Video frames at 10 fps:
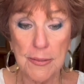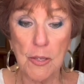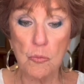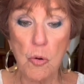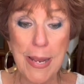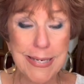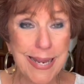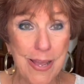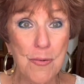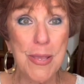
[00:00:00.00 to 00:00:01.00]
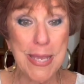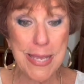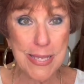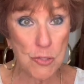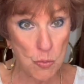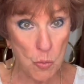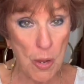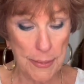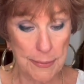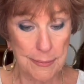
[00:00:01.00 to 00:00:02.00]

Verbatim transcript: that right now he is what?